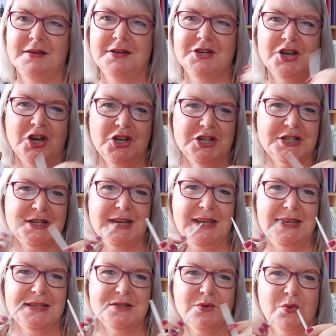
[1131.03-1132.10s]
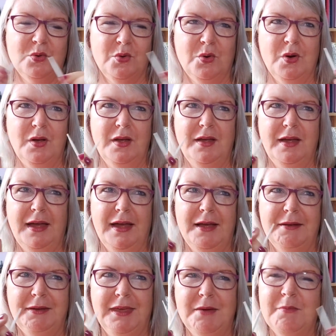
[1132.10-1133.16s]
judge these or
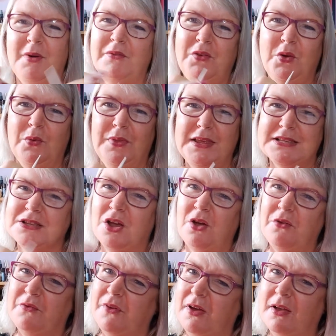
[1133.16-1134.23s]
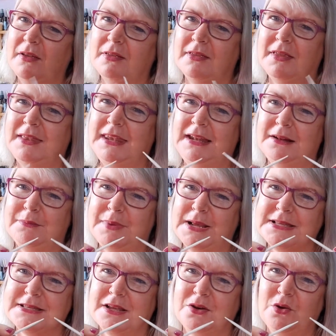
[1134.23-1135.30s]
uh, give my view on these over the needle
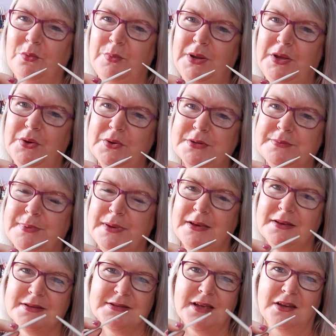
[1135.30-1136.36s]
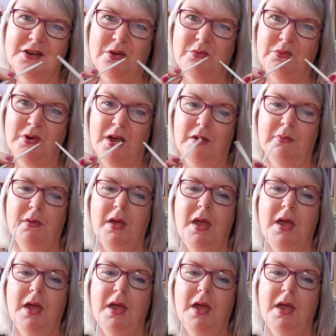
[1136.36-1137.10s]
brands I normally use because I don't know.